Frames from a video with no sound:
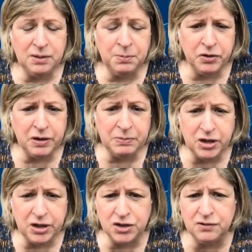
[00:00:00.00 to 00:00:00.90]
the program
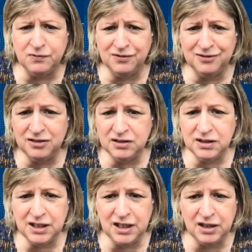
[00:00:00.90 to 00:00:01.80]
director.
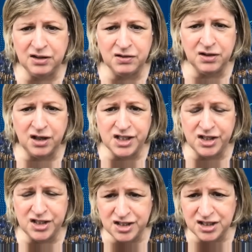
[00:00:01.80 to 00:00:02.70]
Any other thoughts on
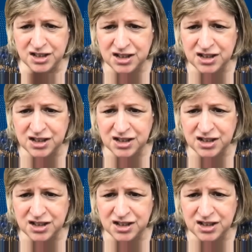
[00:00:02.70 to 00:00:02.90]
this?